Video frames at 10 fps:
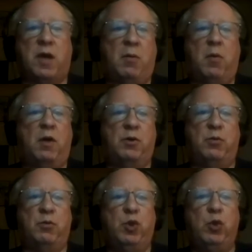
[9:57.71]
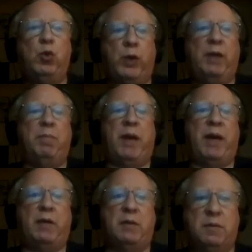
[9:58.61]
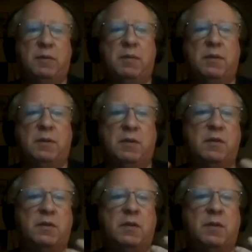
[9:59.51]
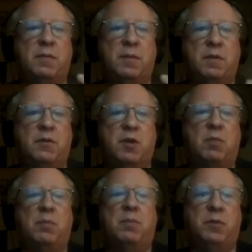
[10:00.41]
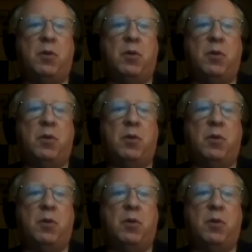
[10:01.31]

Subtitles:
I want to do impact. It's the sum